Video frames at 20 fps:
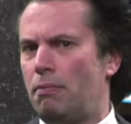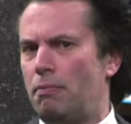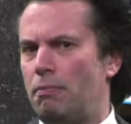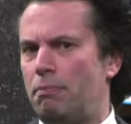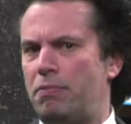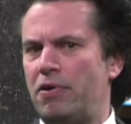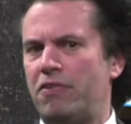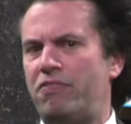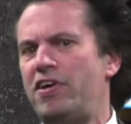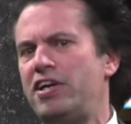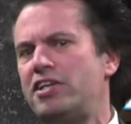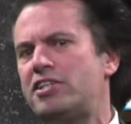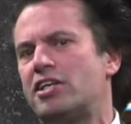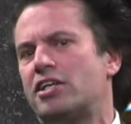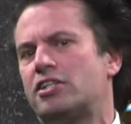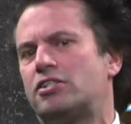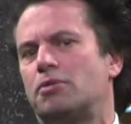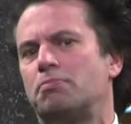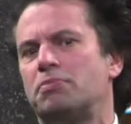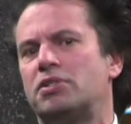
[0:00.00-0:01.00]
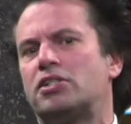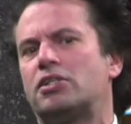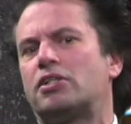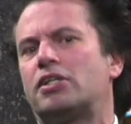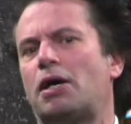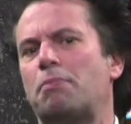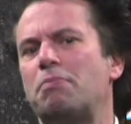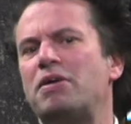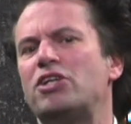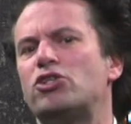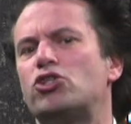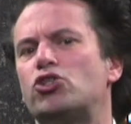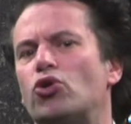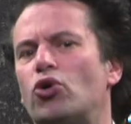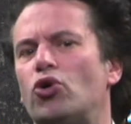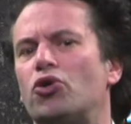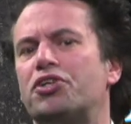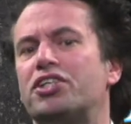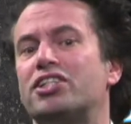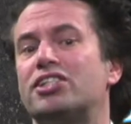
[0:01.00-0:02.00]
PV systems can be
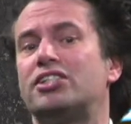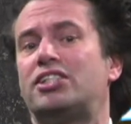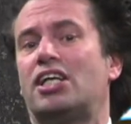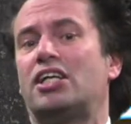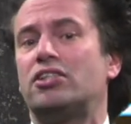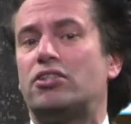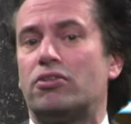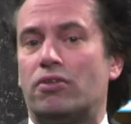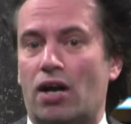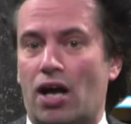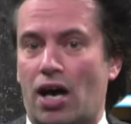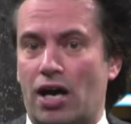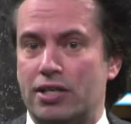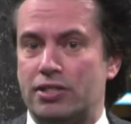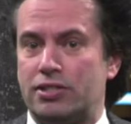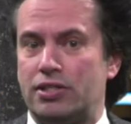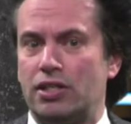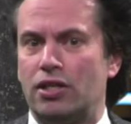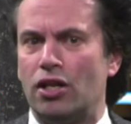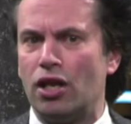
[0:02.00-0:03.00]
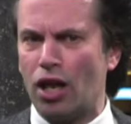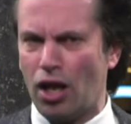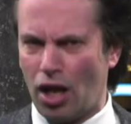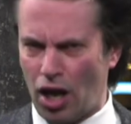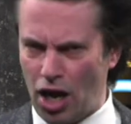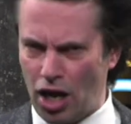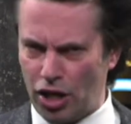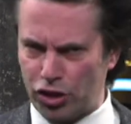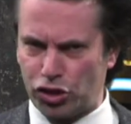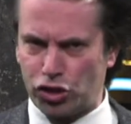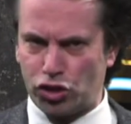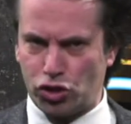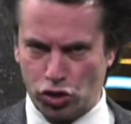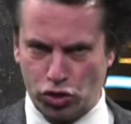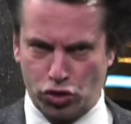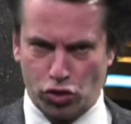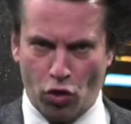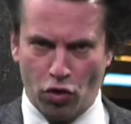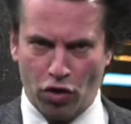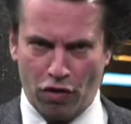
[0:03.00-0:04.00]
installed centralized in large
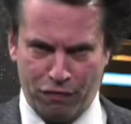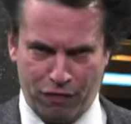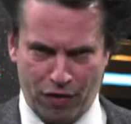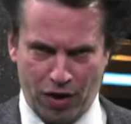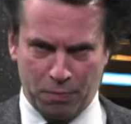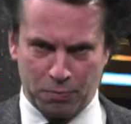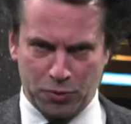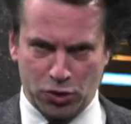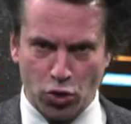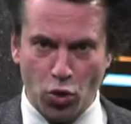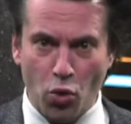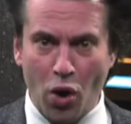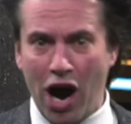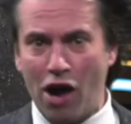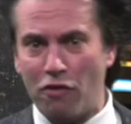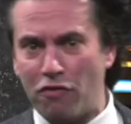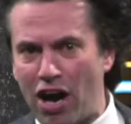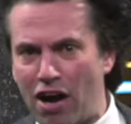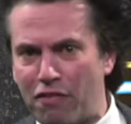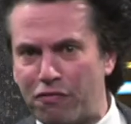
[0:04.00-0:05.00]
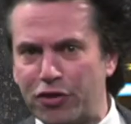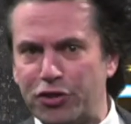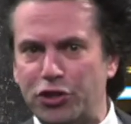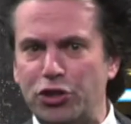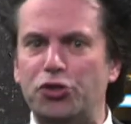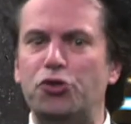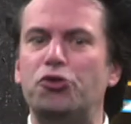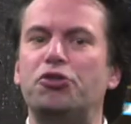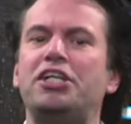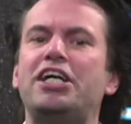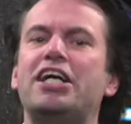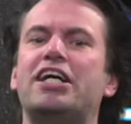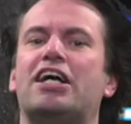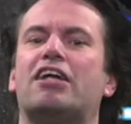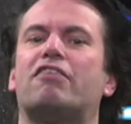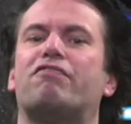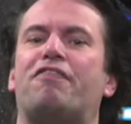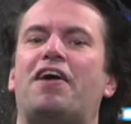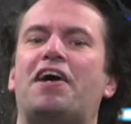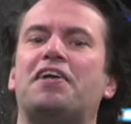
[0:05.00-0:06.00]
solar farms too. However, the unique
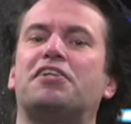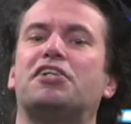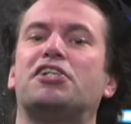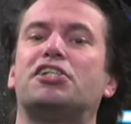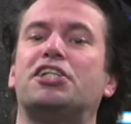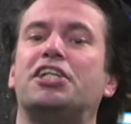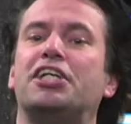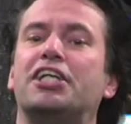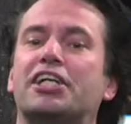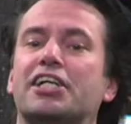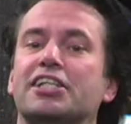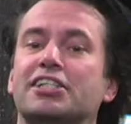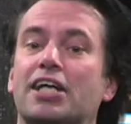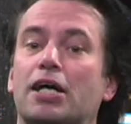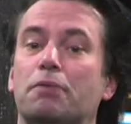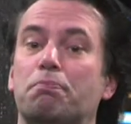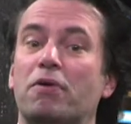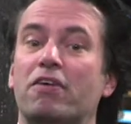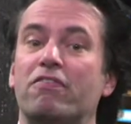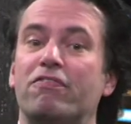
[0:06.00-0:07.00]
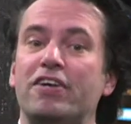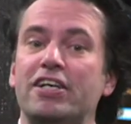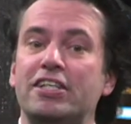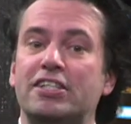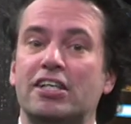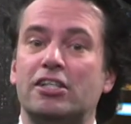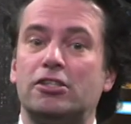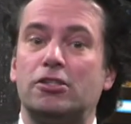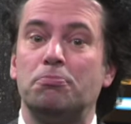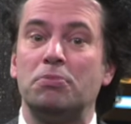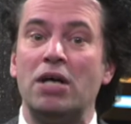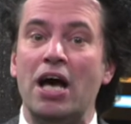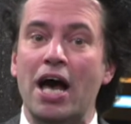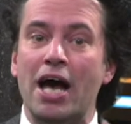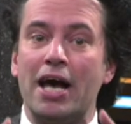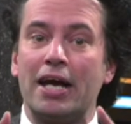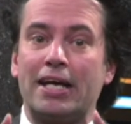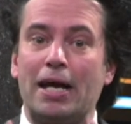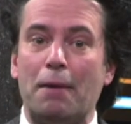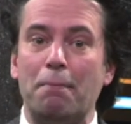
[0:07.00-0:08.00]
advantage here is that PV system
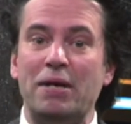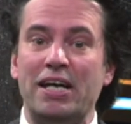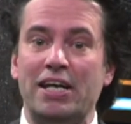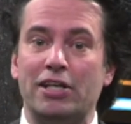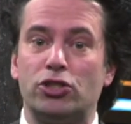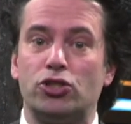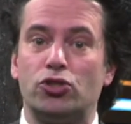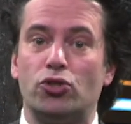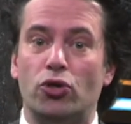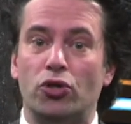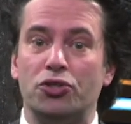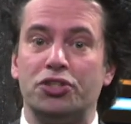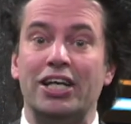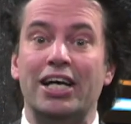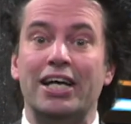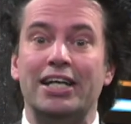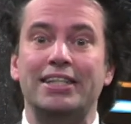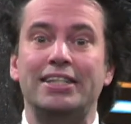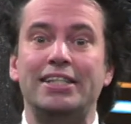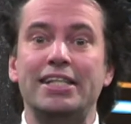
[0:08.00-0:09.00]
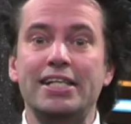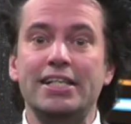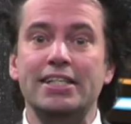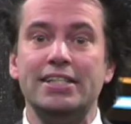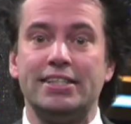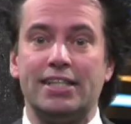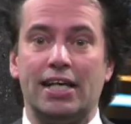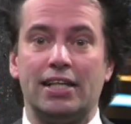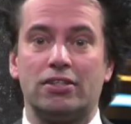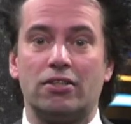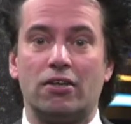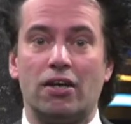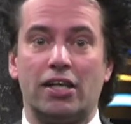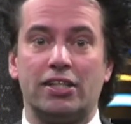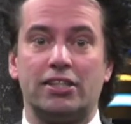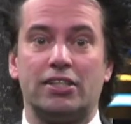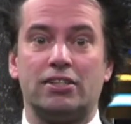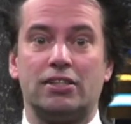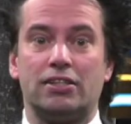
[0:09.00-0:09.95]
can be installed decentralized